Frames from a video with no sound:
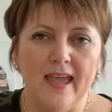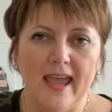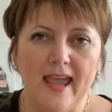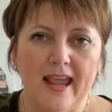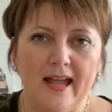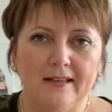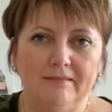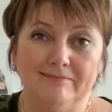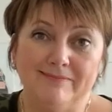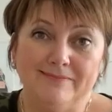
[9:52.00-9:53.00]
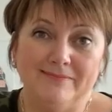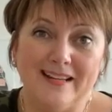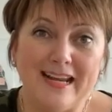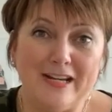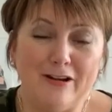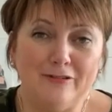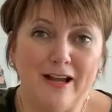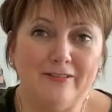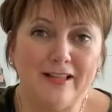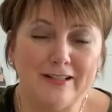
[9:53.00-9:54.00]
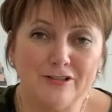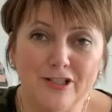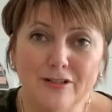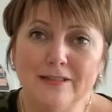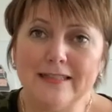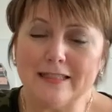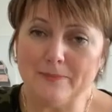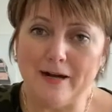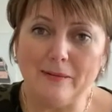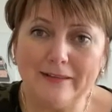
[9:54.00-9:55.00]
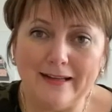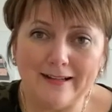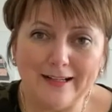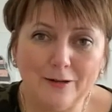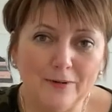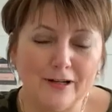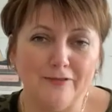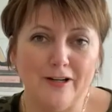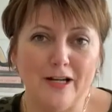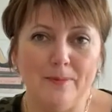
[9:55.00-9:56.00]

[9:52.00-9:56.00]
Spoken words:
And you know, if you have a lot of shoes, that's probably not going to work for you.